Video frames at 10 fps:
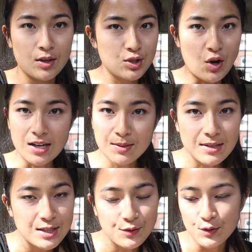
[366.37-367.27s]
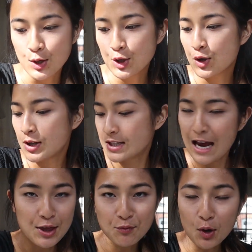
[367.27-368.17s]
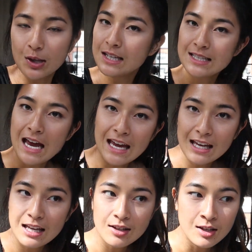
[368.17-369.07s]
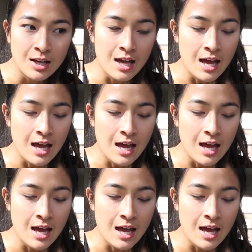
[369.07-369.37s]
try something different, take the road less taken.